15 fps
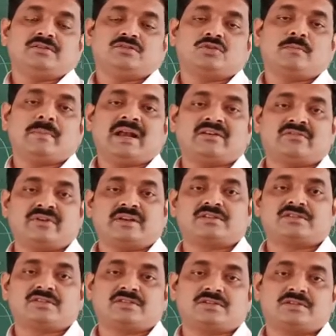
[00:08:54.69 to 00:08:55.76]
So
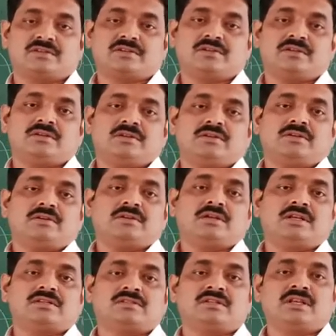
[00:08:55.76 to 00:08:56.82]
matrix
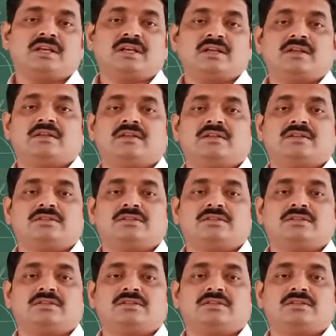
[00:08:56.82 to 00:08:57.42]
is the